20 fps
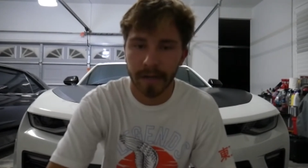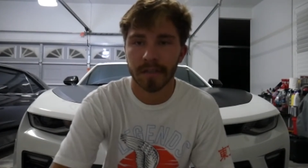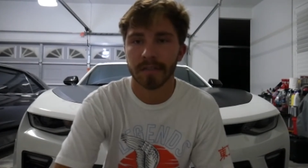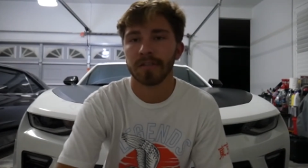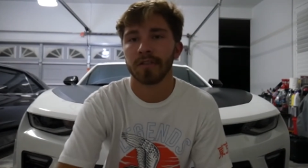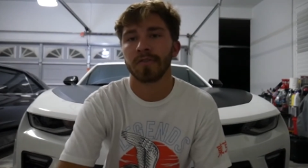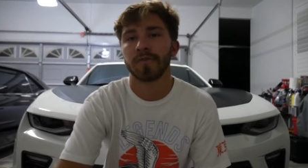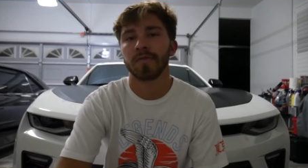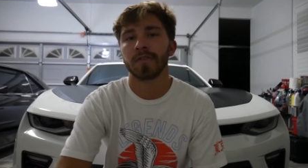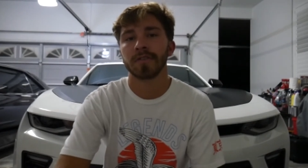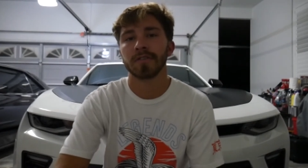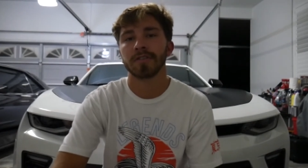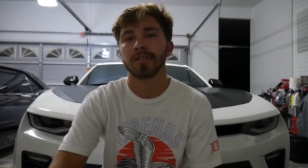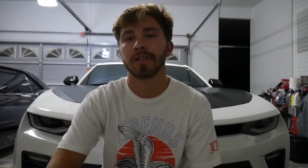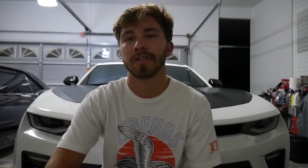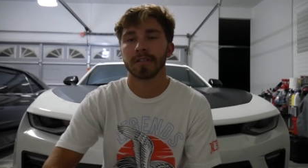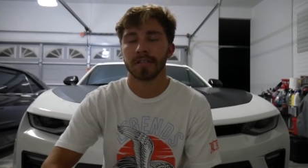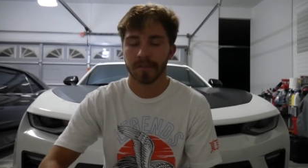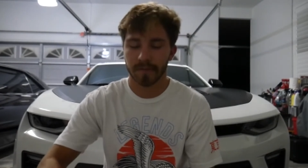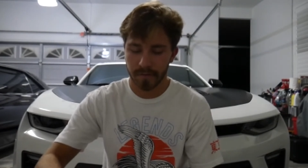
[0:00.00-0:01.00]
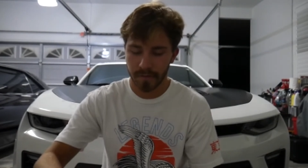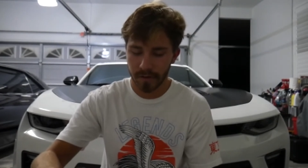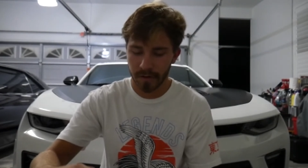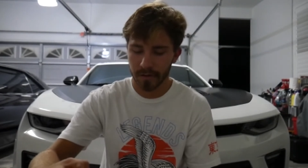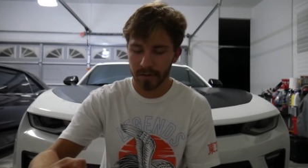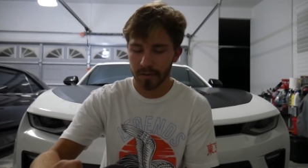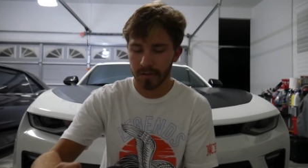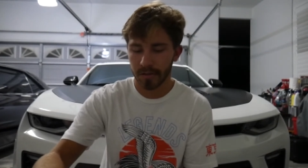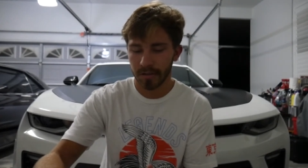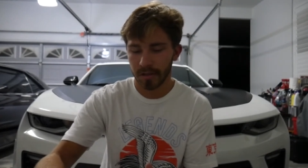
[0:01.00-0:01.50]
so first things
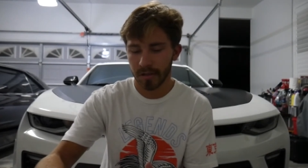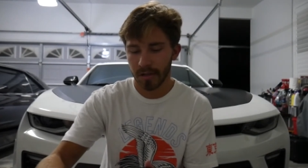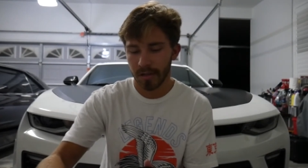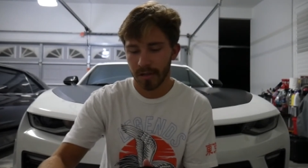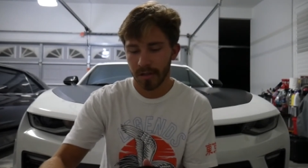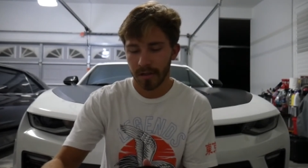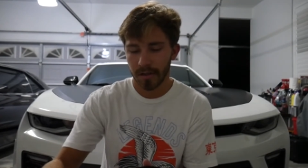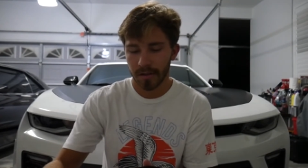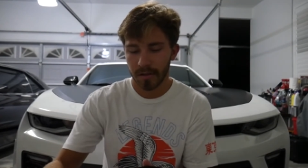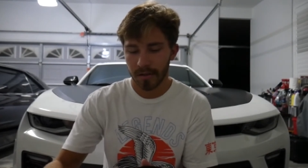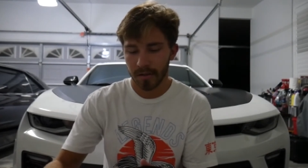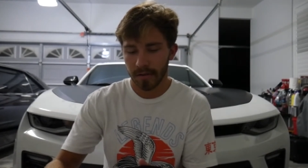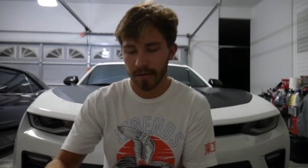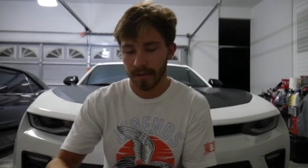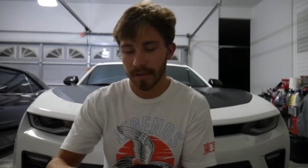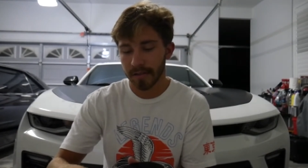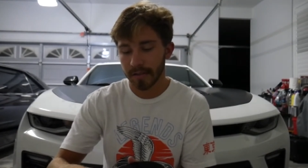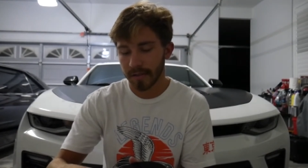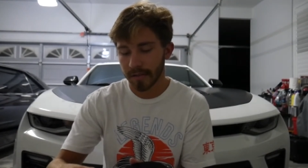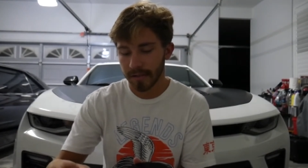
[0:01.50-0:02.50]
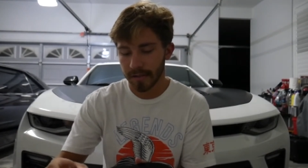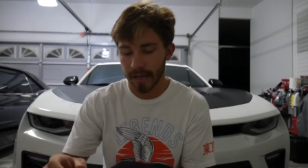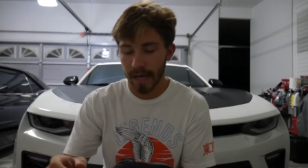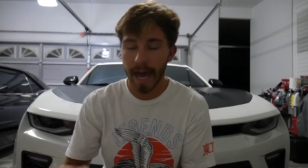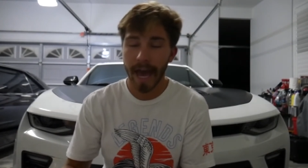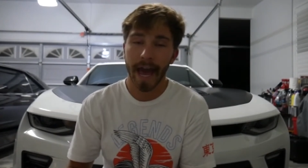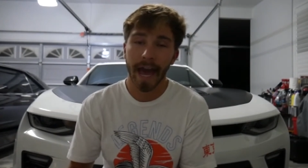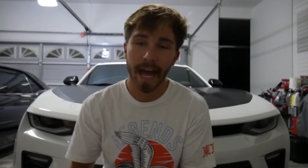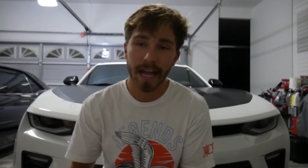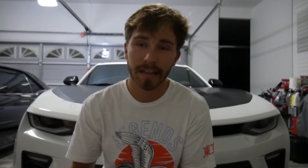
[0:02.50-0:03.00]
first, this is the
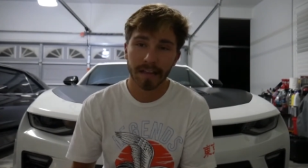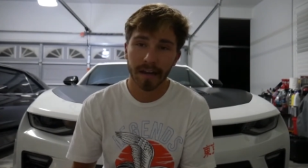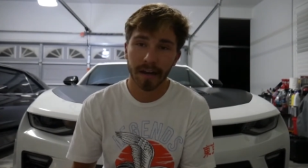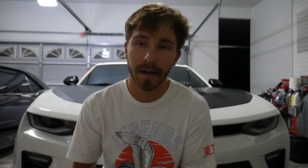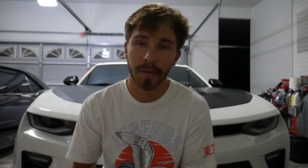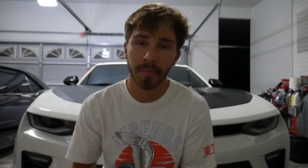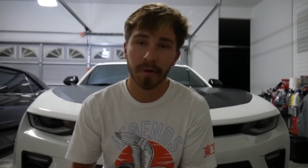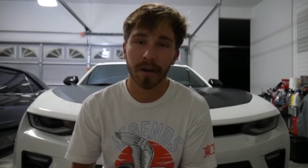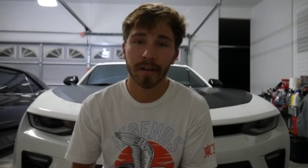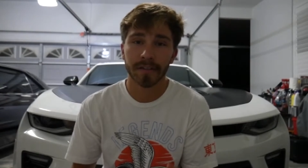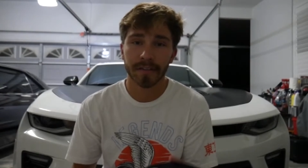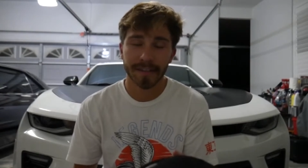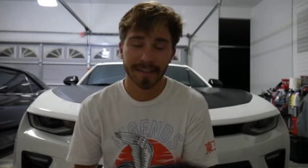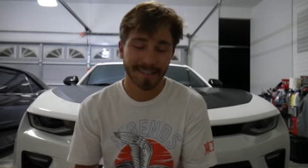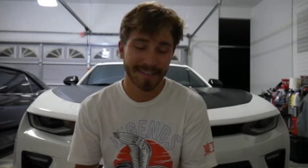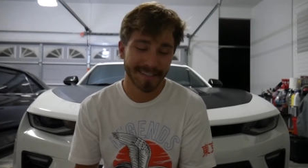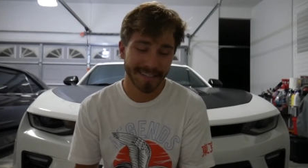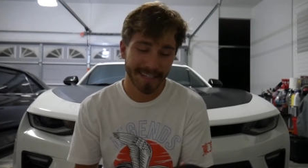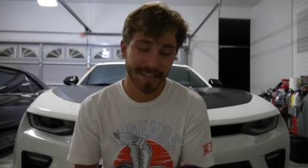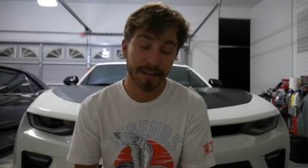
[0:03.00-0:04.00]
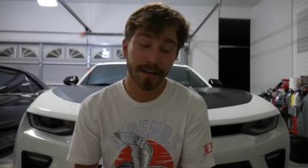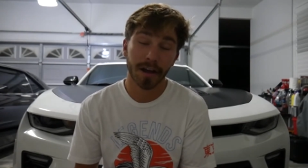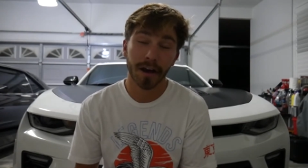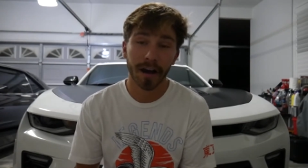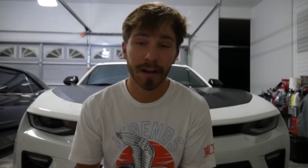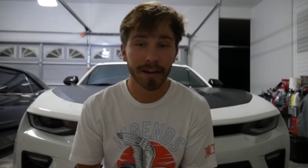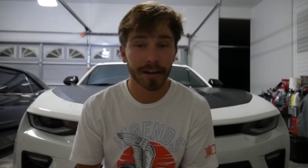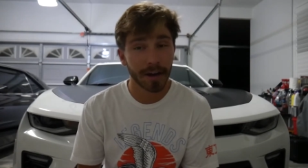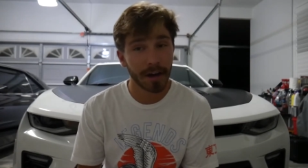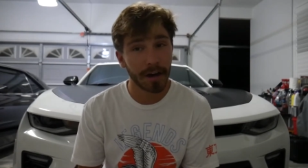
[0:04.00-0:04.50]
hat that I bought. This did
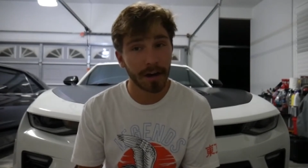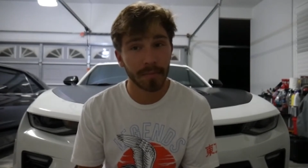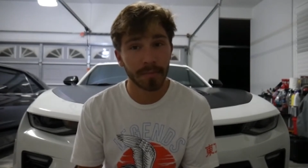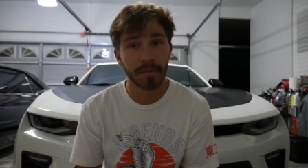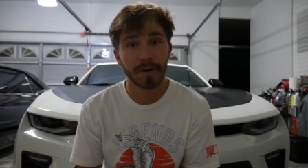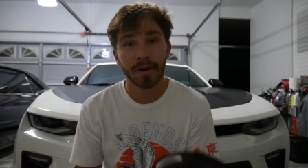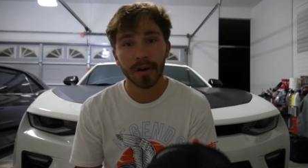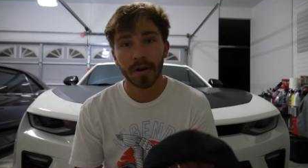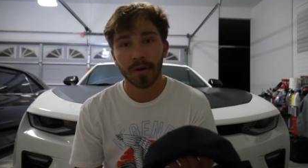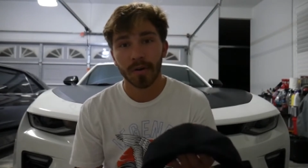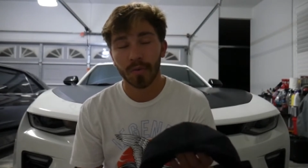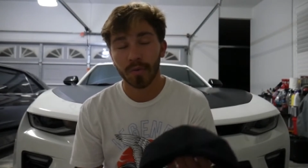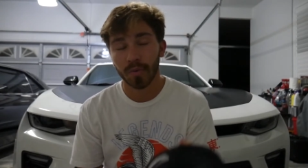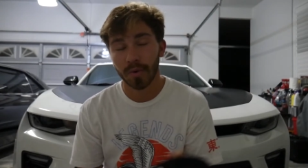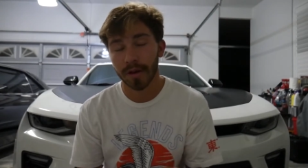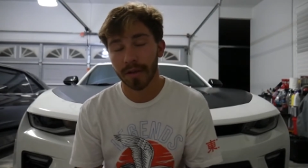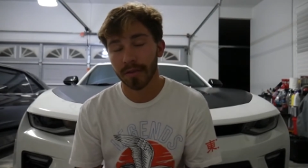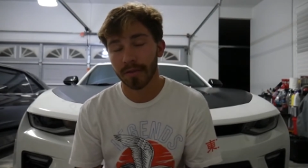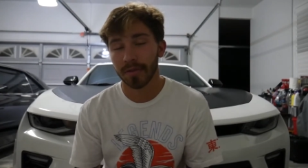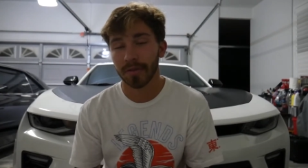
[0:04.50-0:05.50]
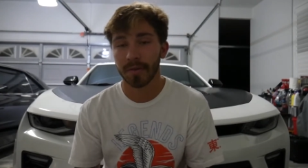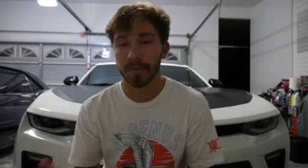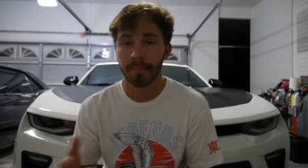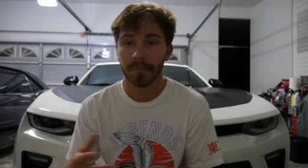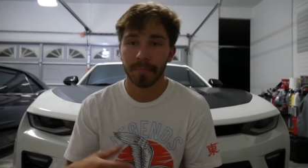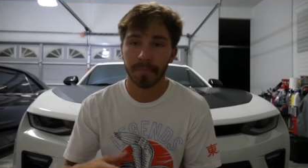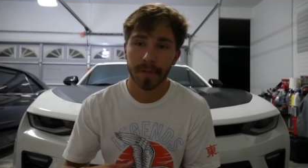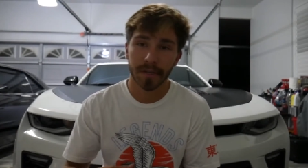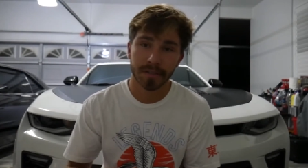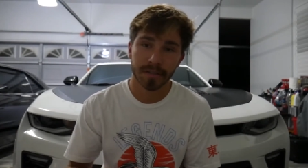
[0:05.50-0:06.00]
not come with
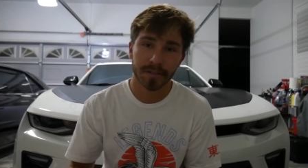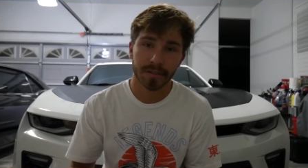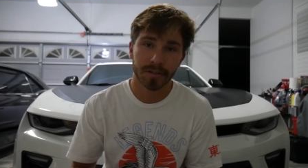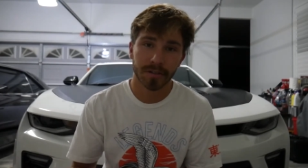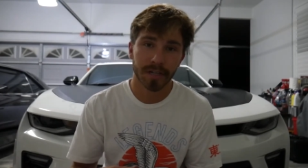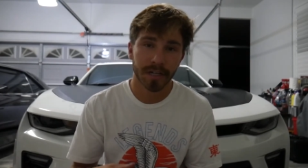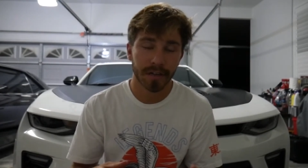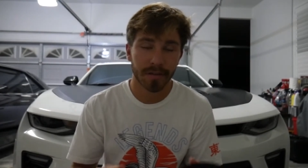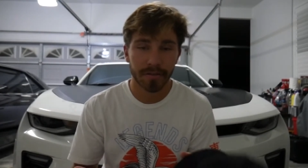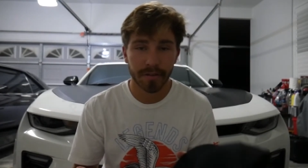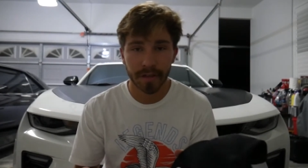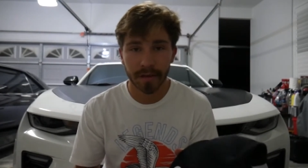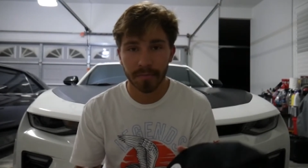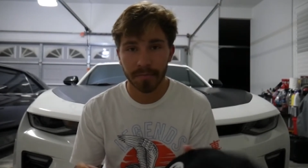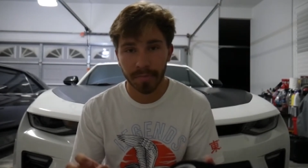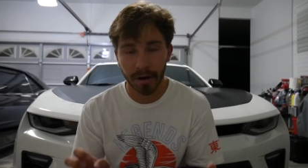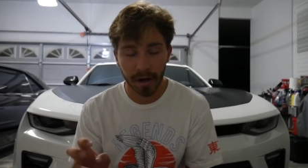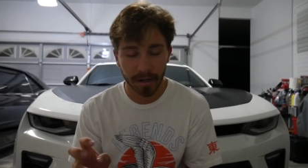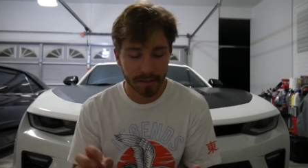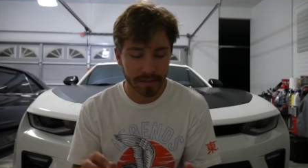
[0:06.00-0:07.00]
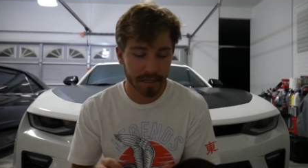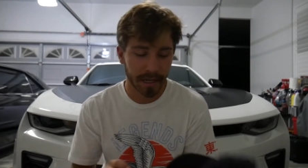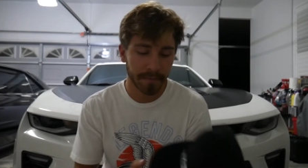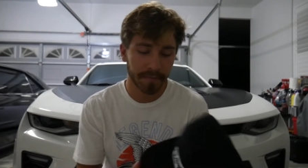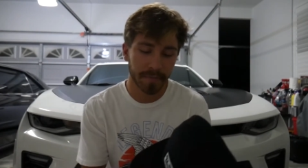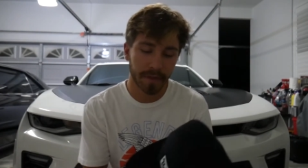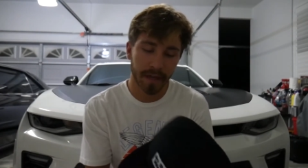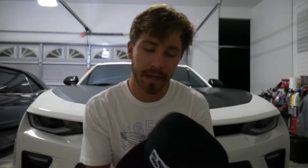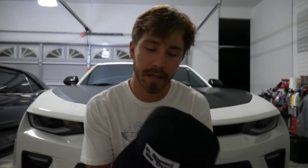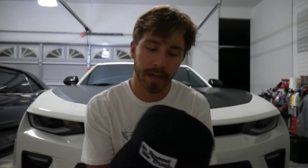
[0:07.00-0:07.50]
the mystery theme box
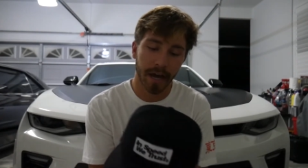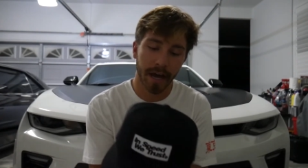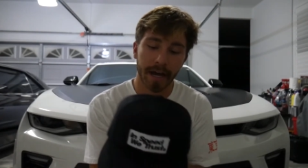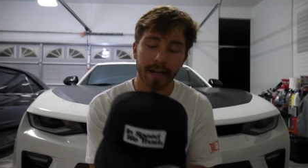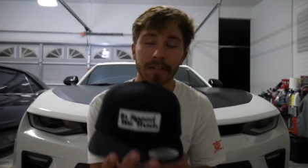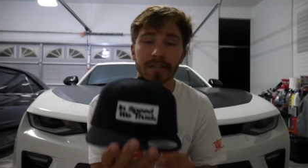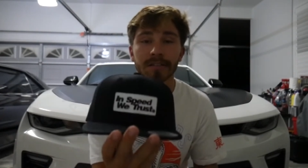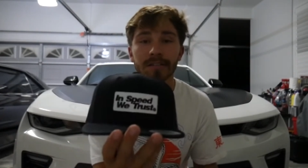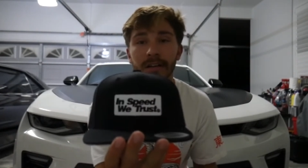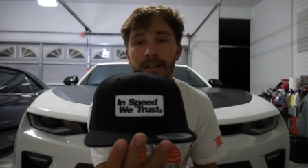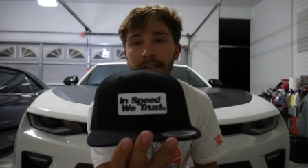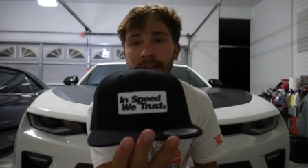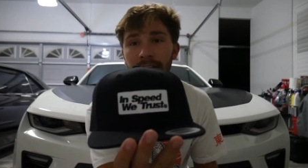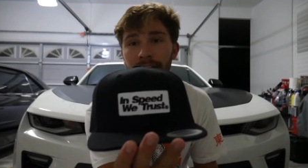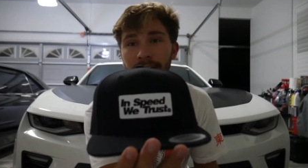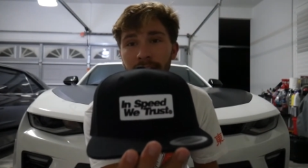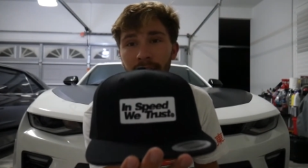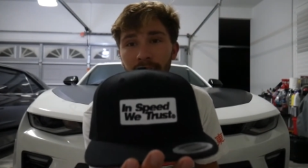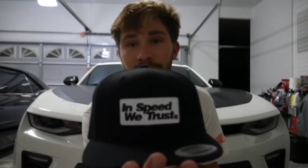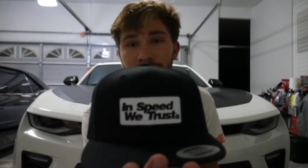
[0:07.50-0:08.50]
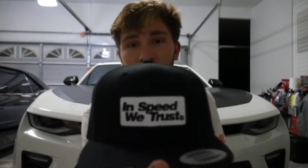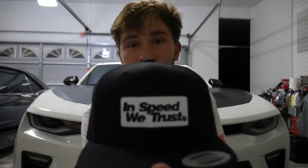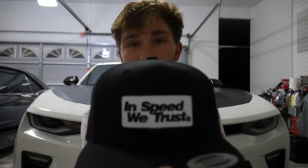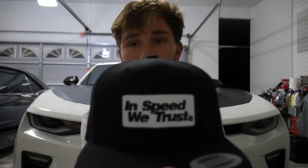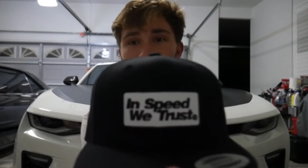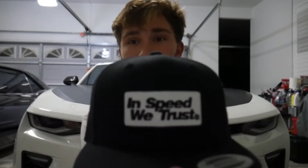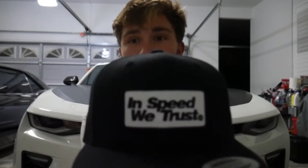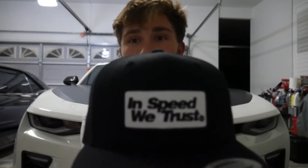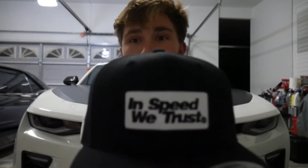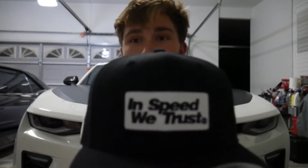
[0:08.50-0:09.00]
type thing. I just thought that was
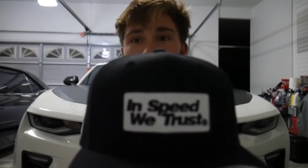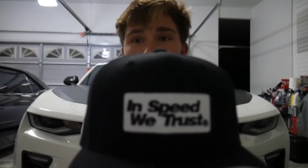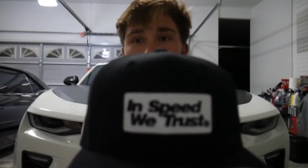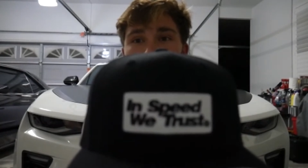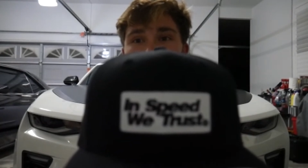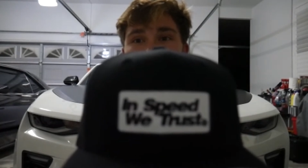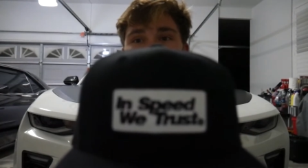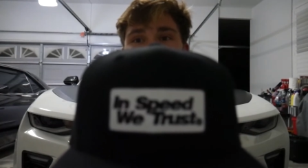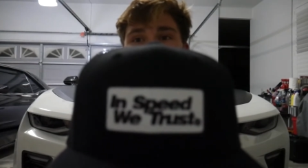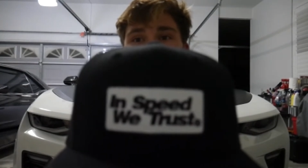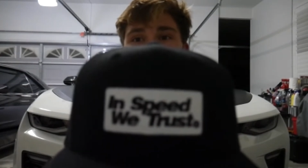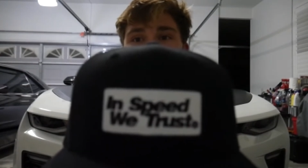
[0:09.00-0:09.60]
super cool. I